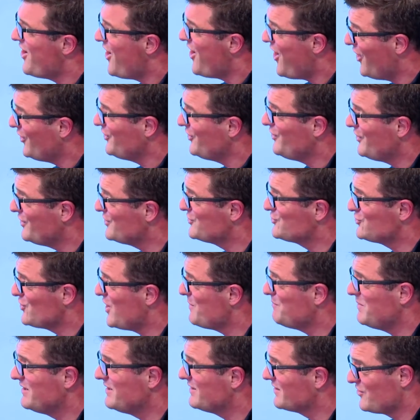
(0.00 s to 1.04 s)
Online
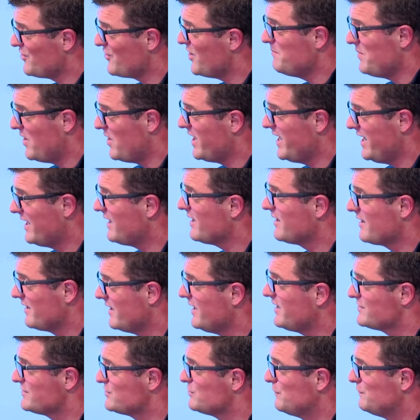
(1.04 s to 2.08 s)
shopping, the type of hick and
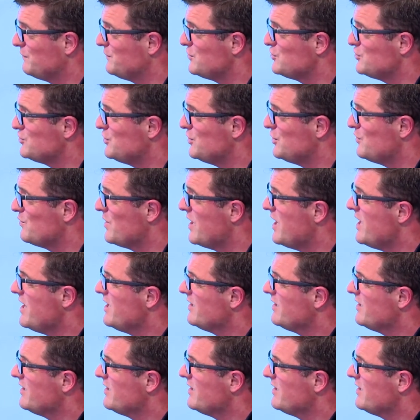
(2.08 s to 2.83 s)
click stuff that you do,